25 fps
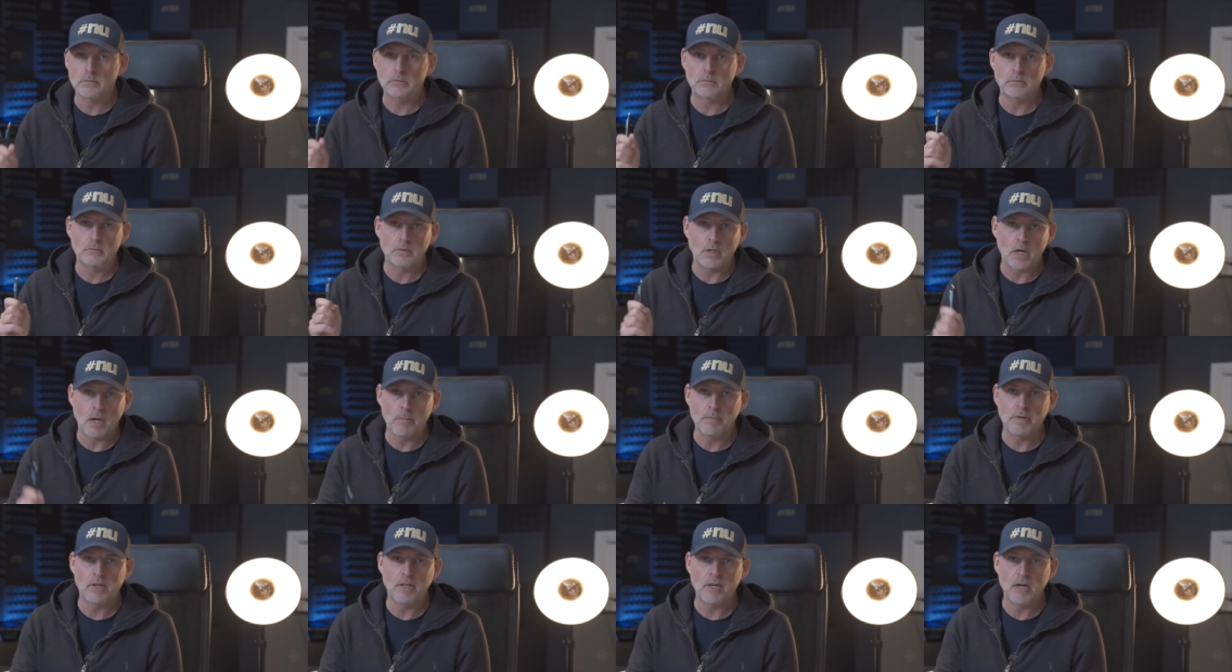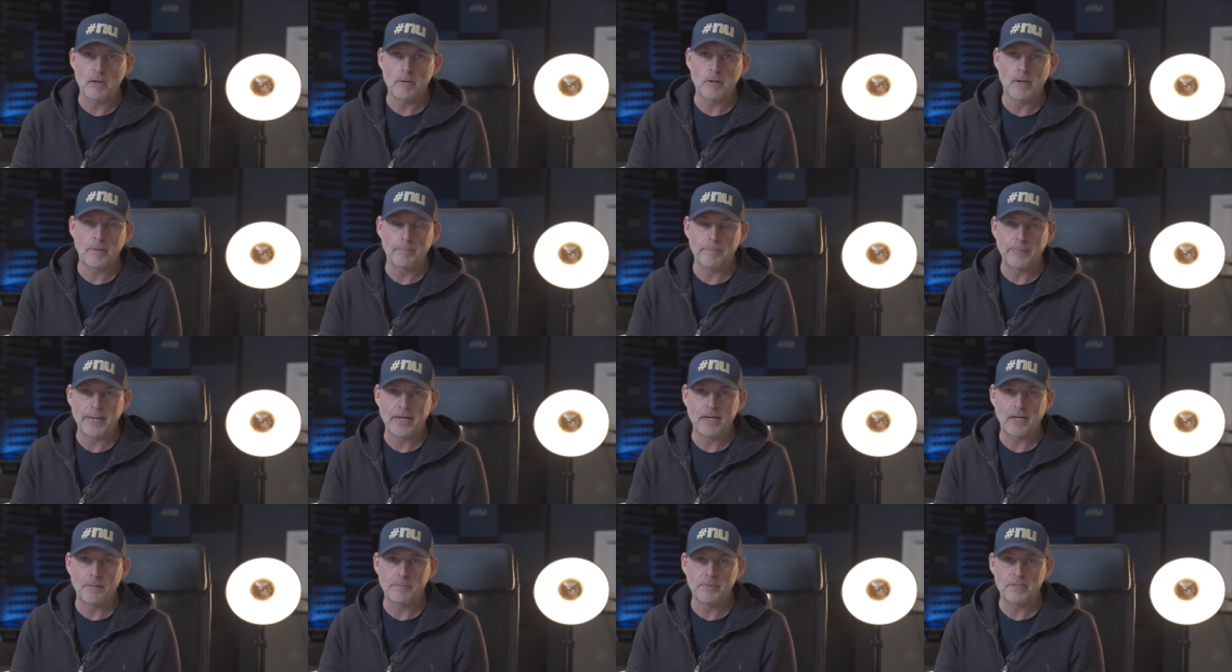I'm gonna go
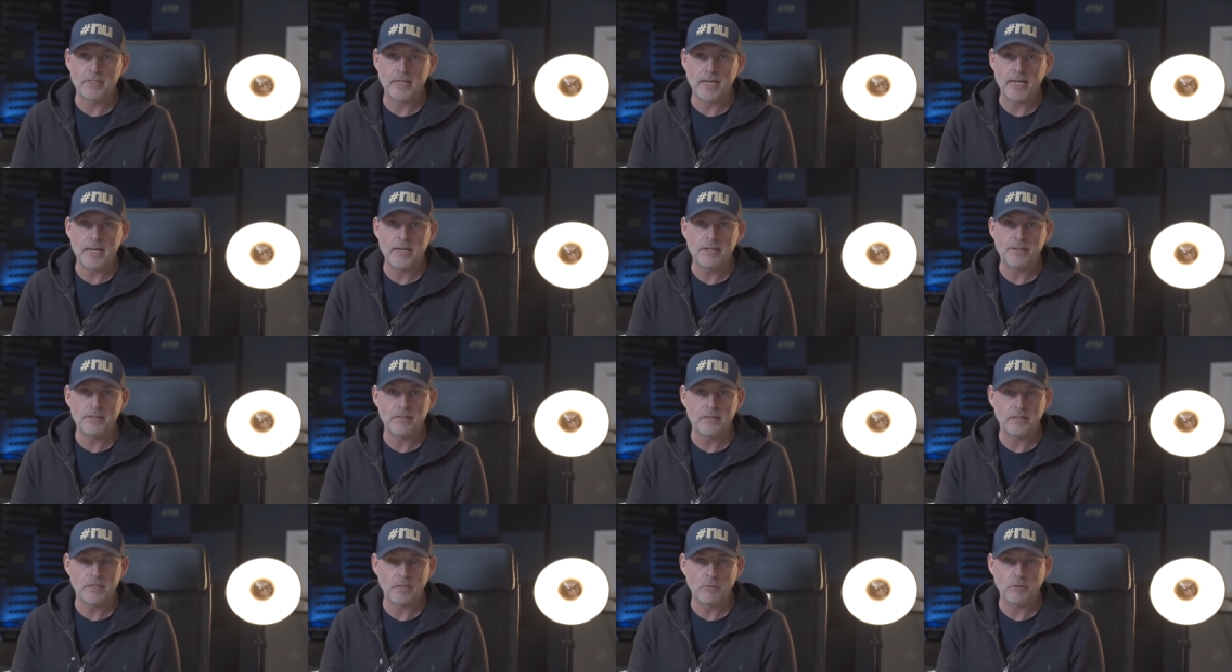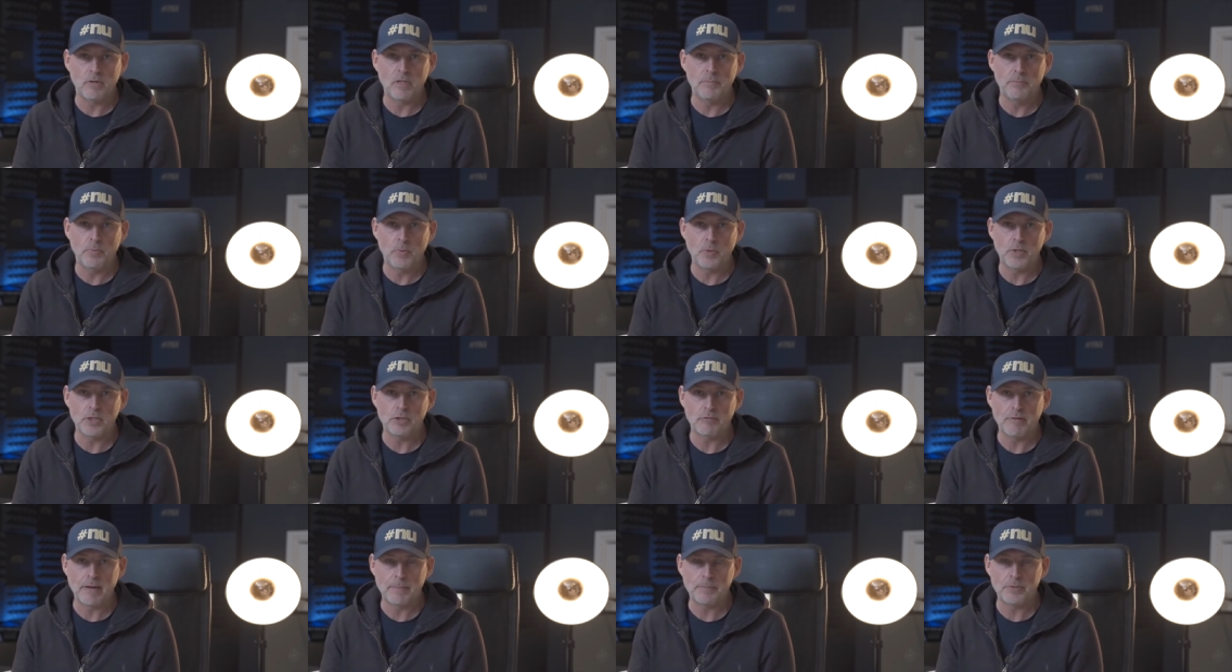back upstairs, see what the boys
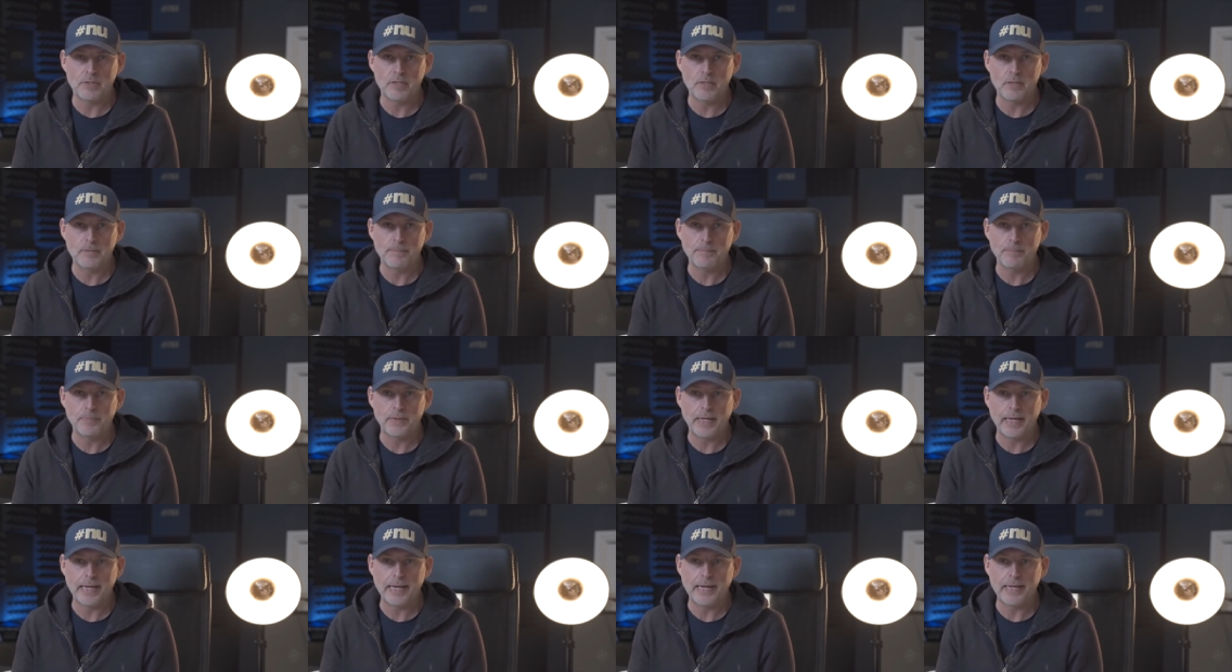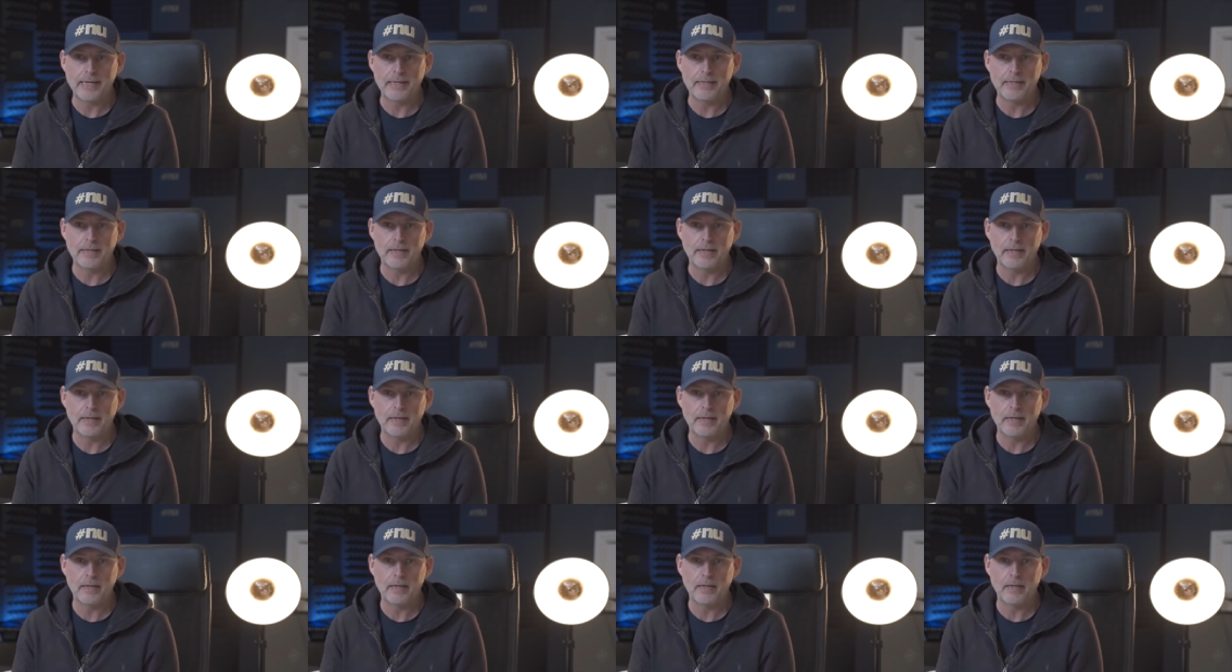are up to, and
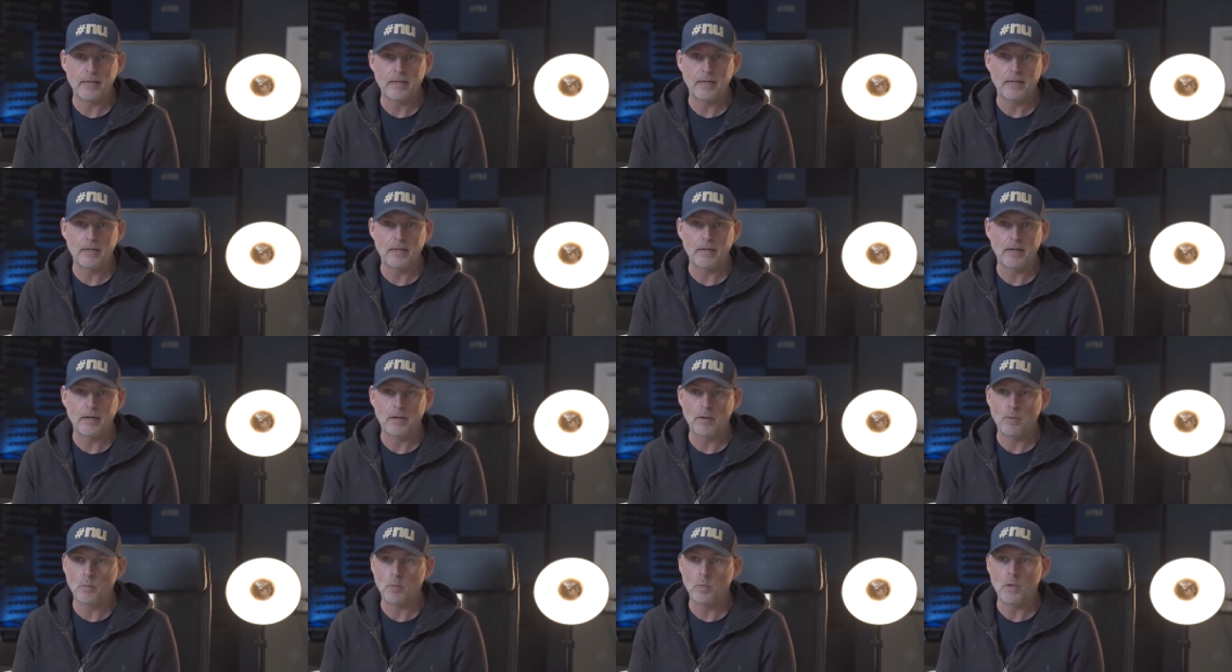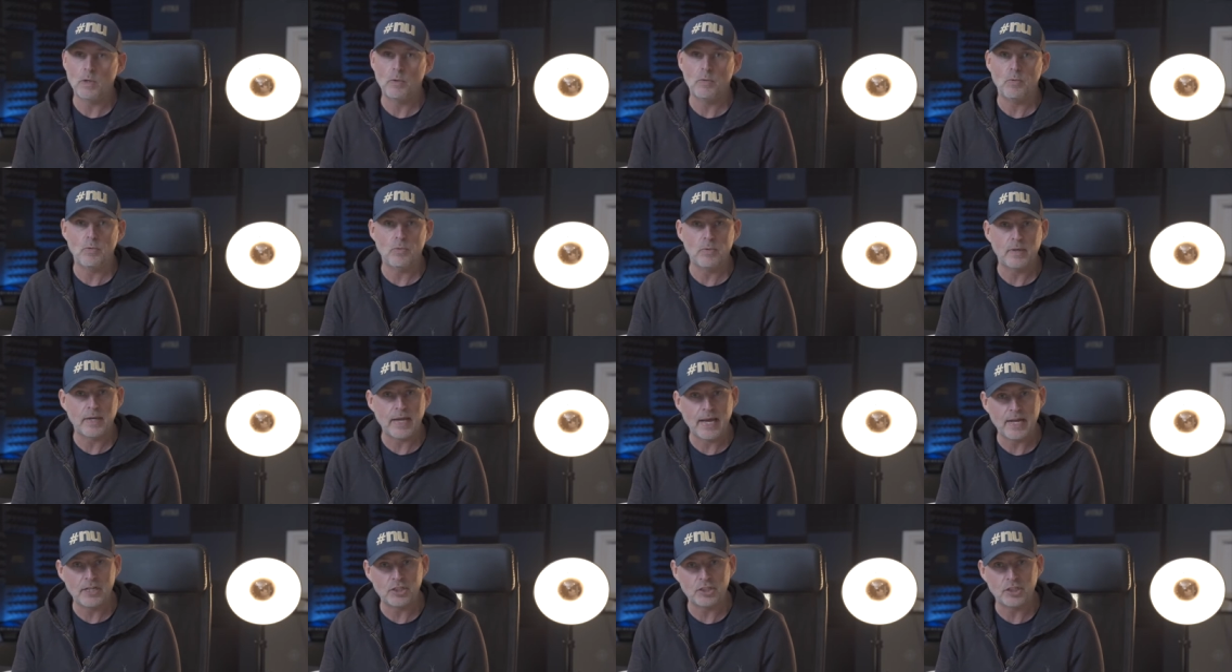we will
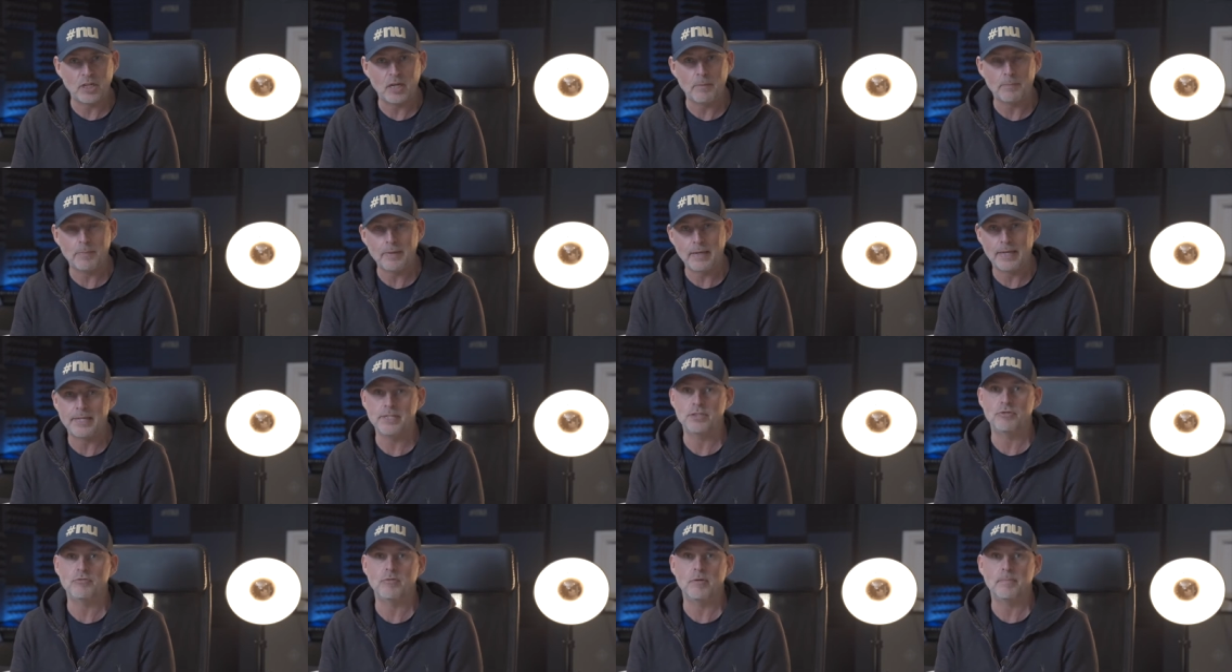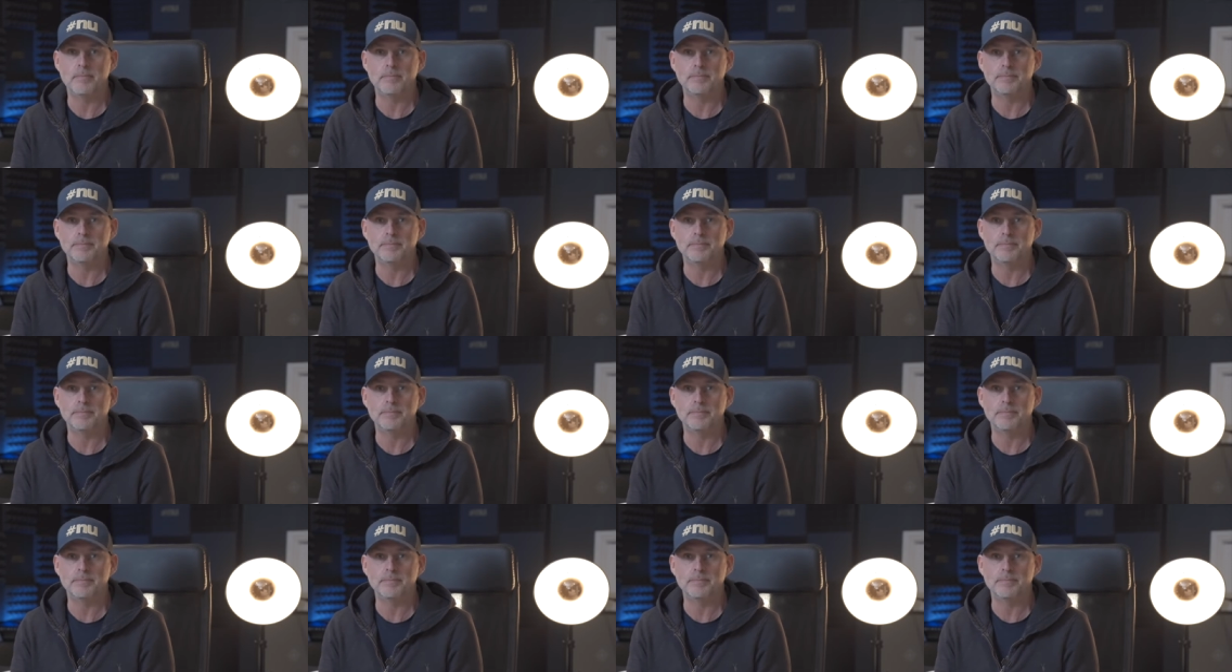catch up later on.